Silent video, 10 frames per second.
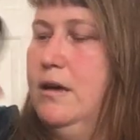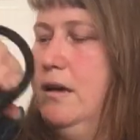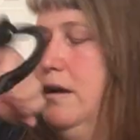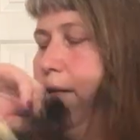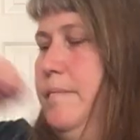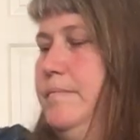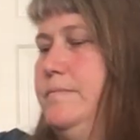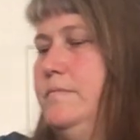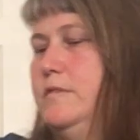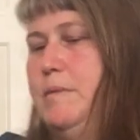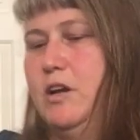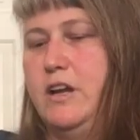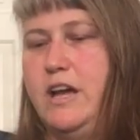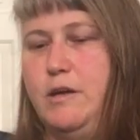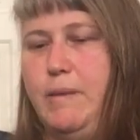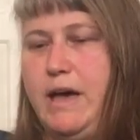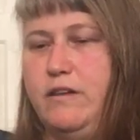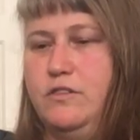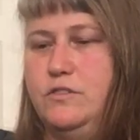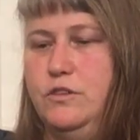um, depending on how you pack
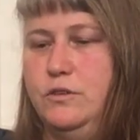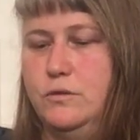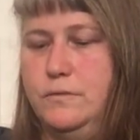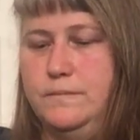the two.